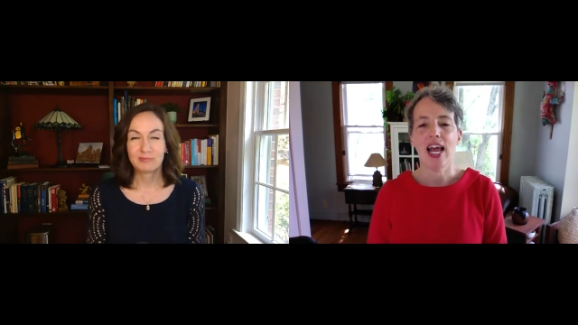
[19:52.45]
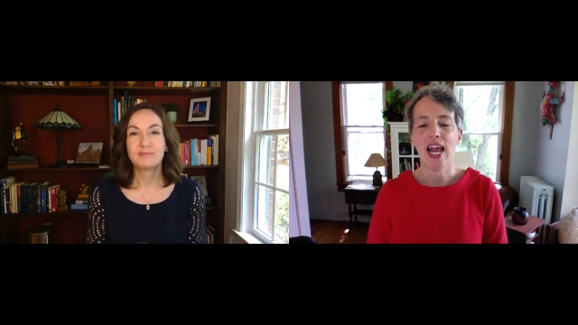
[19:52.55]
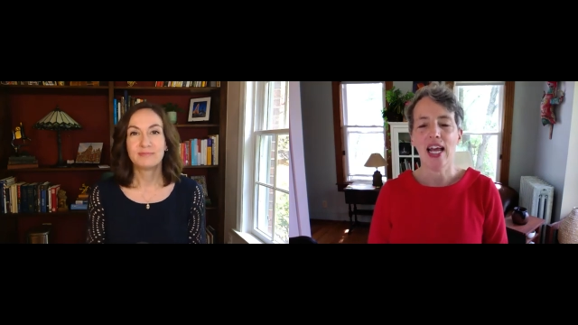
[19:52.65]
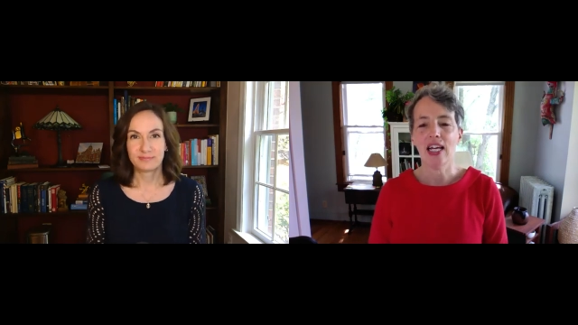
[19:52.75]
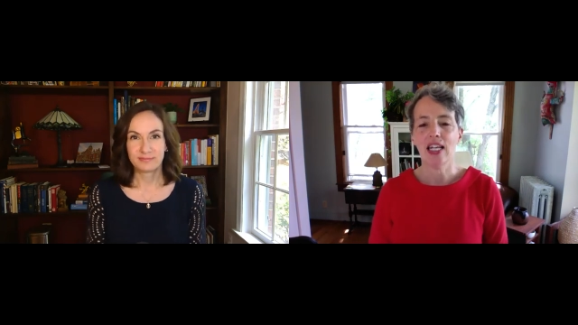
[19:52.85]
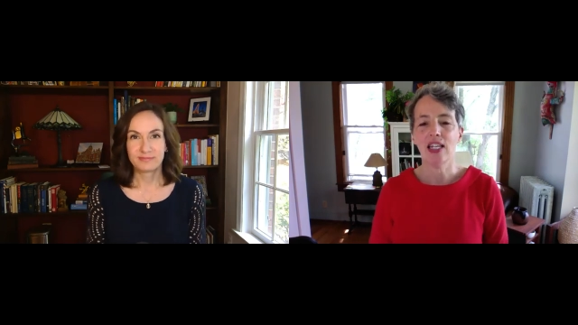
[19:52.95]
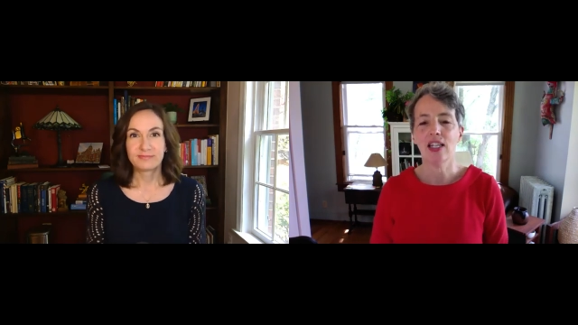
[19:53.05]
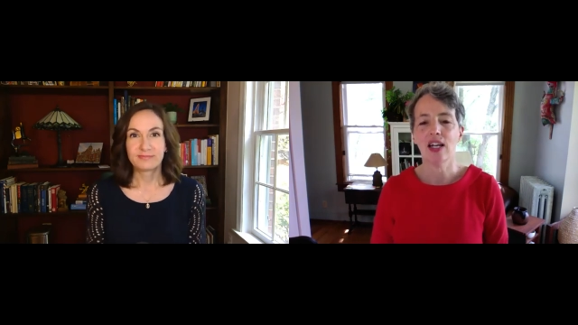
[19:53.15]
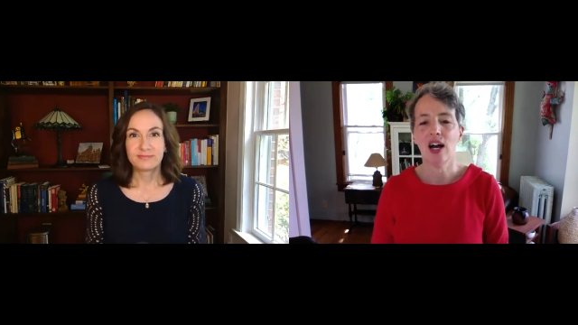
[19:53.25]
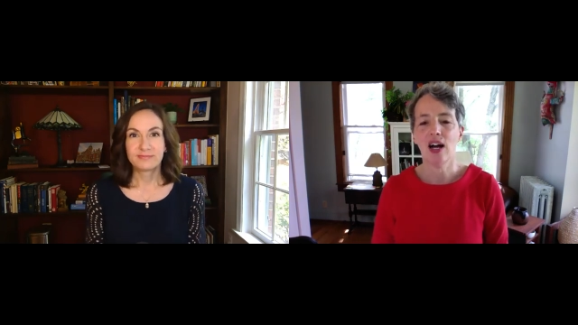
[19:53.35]

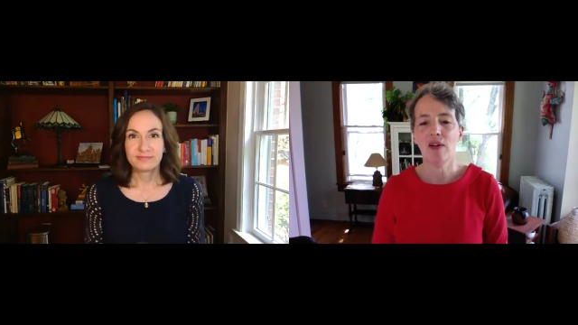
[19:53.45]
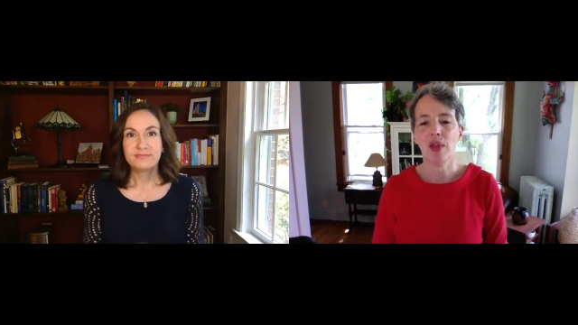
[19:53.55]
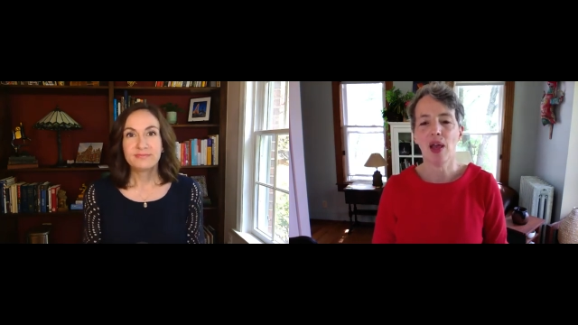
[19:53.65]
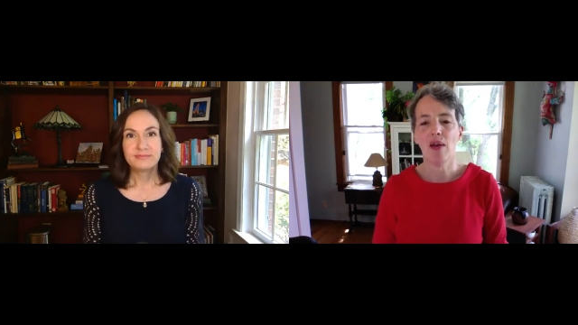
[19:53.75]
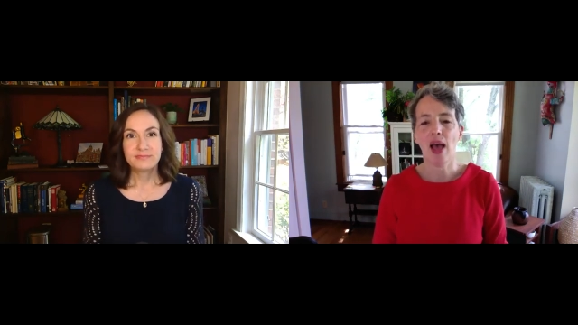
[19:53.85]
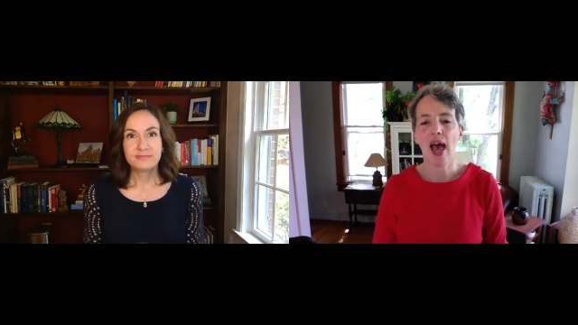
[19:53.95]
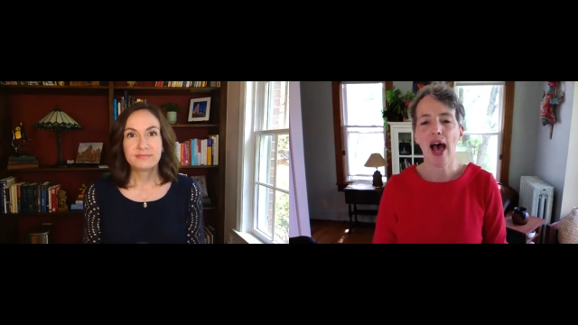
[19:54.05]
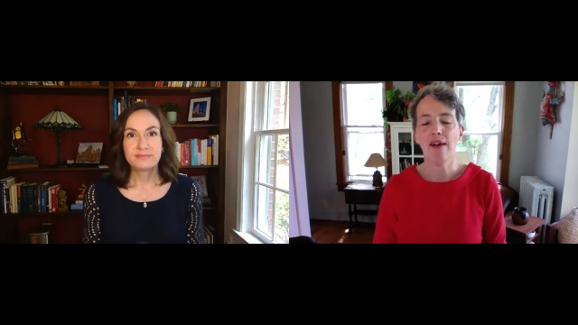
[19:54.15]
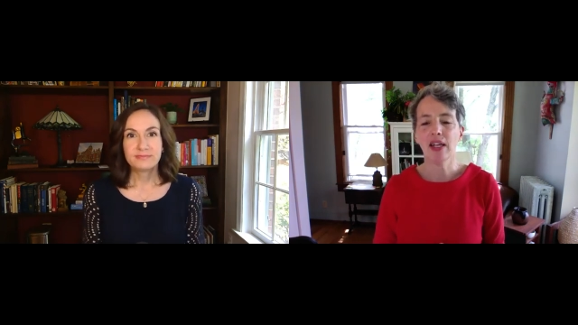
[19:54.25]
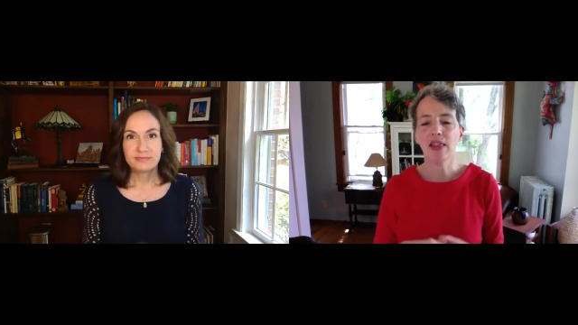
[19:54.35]
Speaker 1: And um,
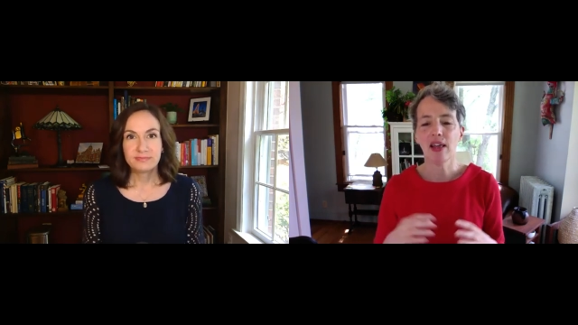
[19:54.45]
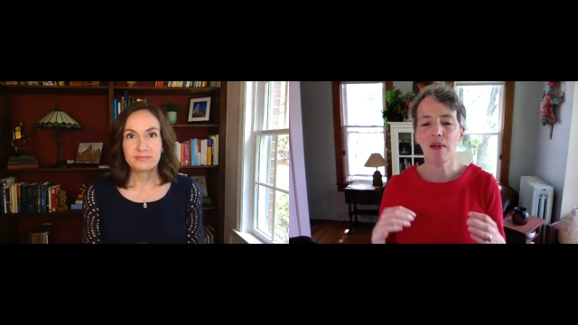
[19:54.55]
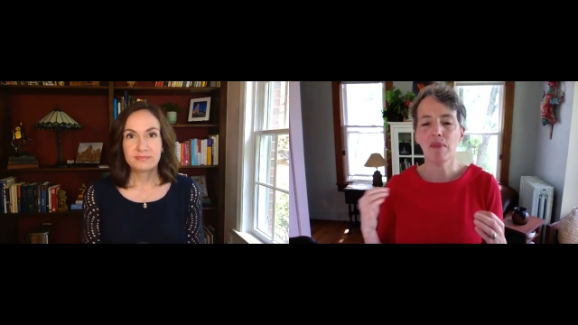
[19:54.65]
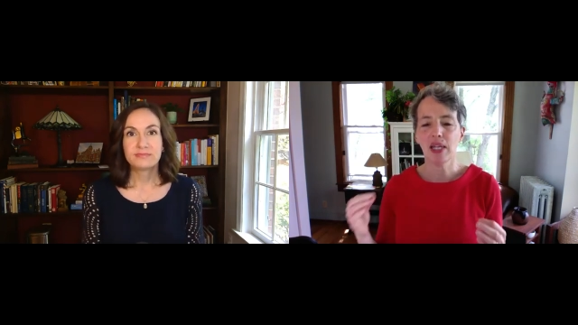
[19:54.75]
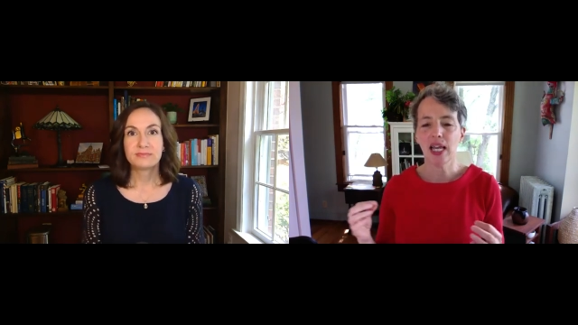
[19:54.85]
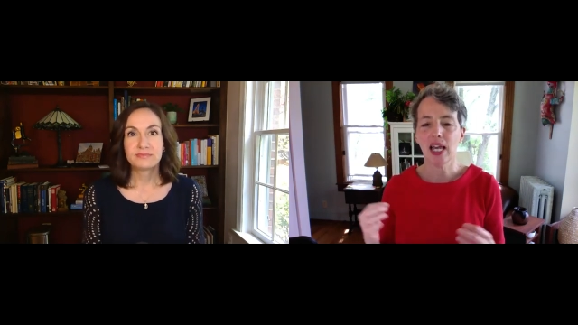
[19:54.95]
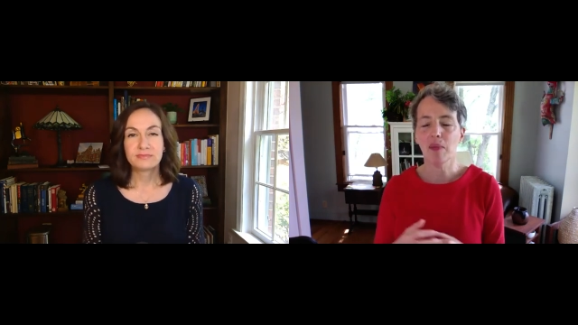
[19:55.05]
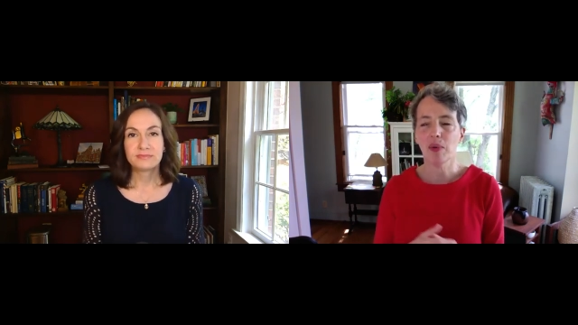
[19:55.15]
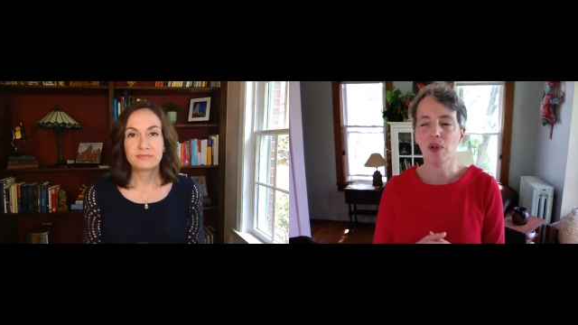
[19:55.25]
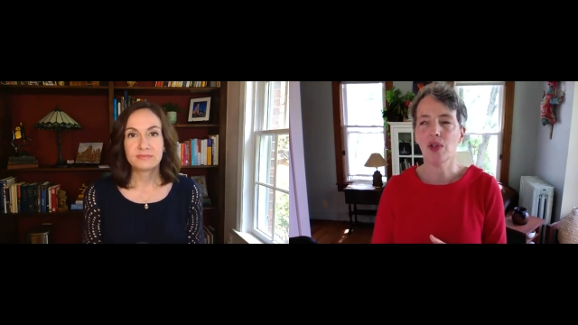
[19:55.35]
having them be
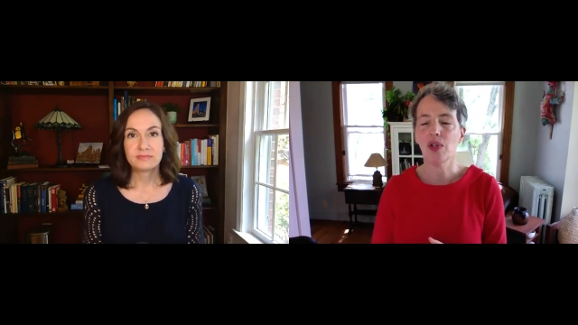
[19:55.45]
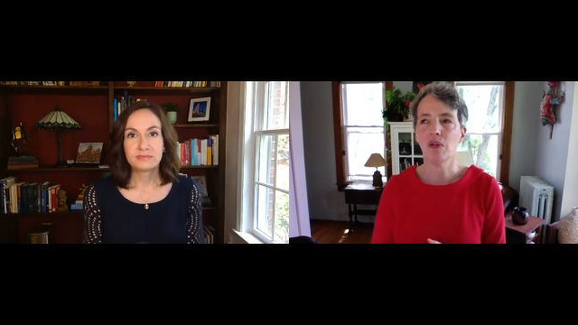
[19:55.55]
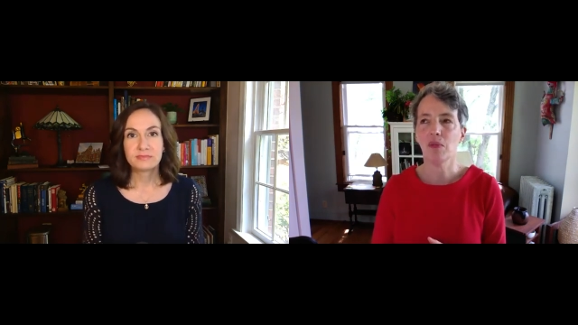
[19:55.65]
able to